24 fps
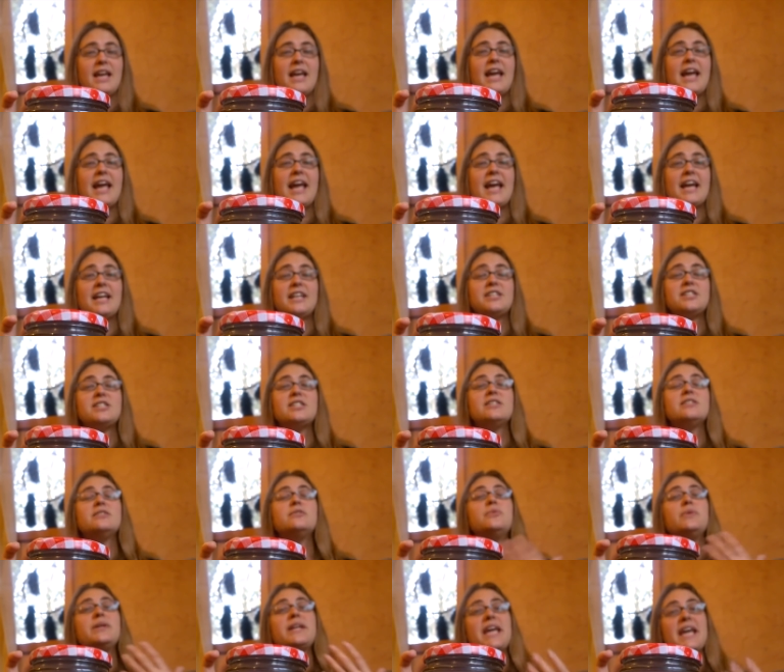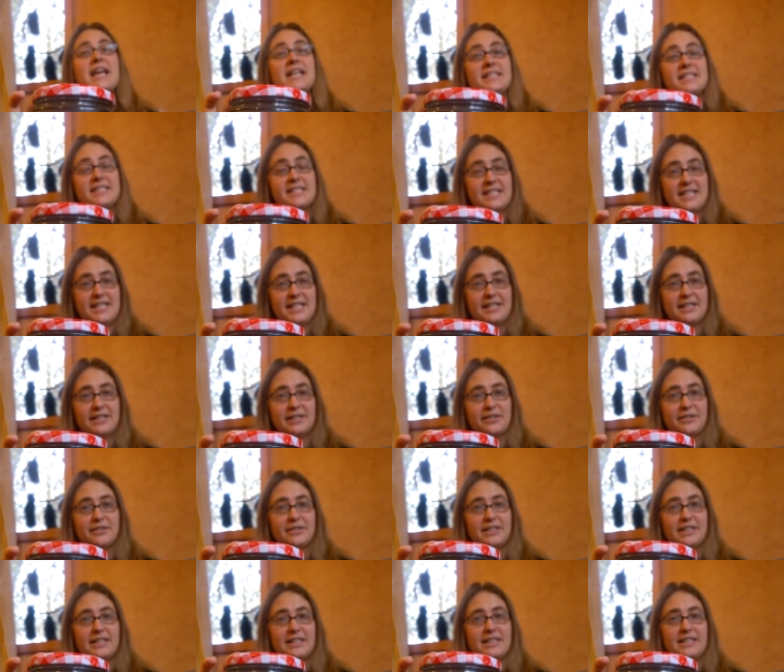And we can't see
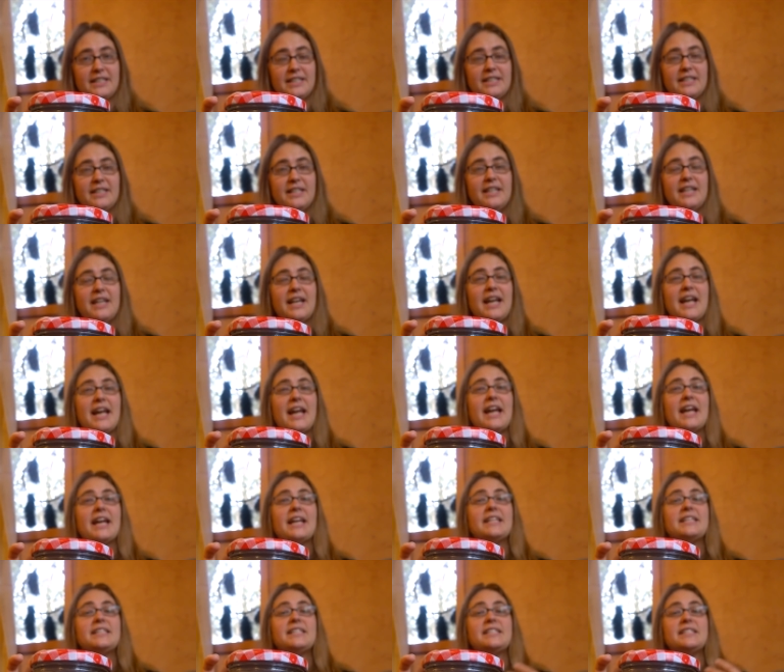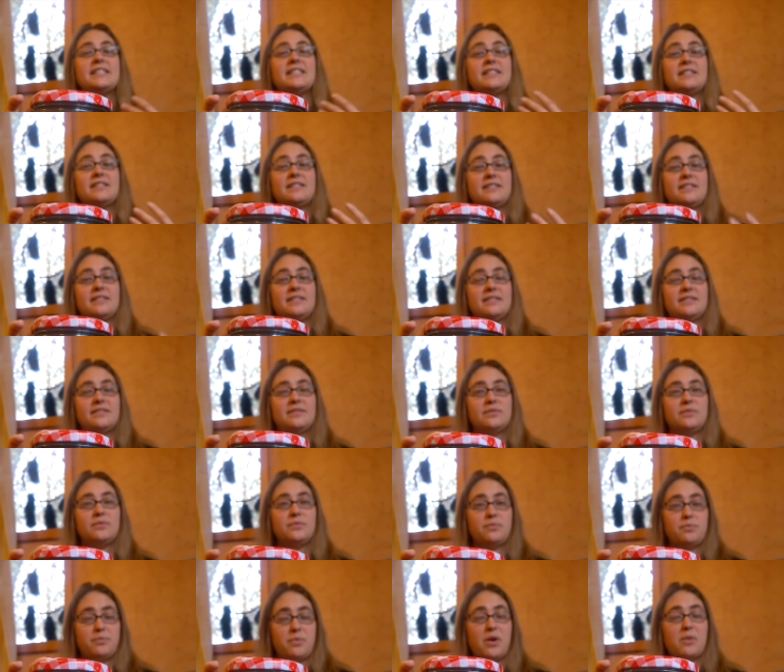clearly. And
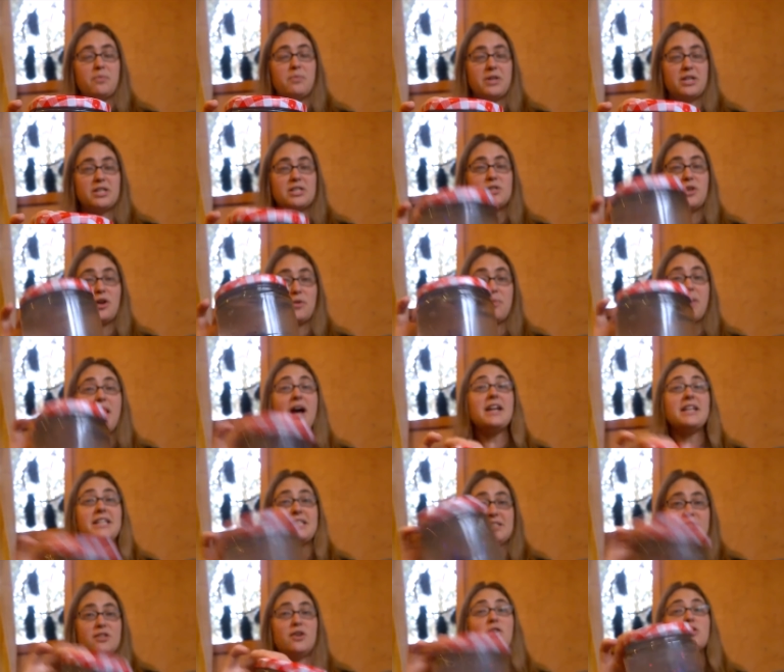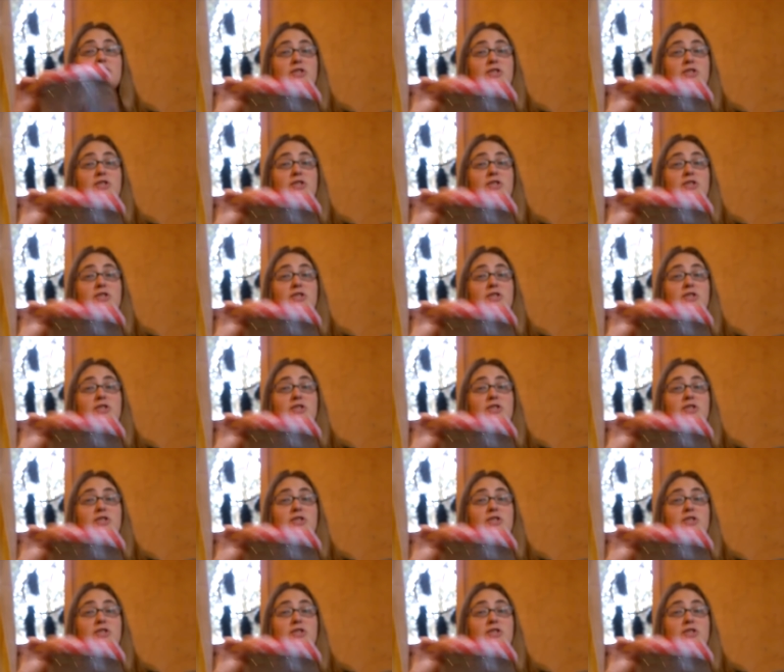because our bodies are